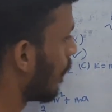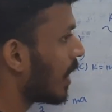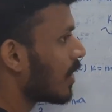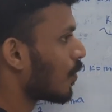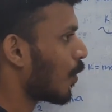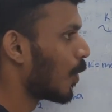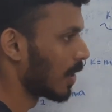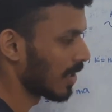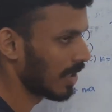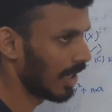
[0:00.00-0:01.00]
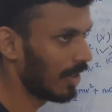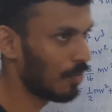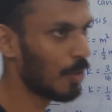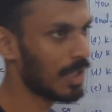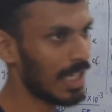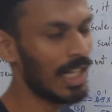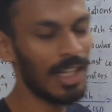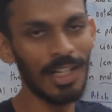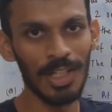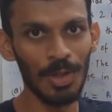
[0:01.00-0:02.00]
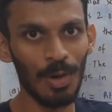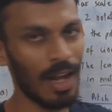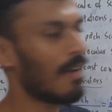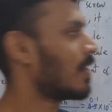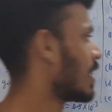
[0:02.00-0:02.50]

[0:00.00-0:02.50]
ma is force, right. Force and energy don't have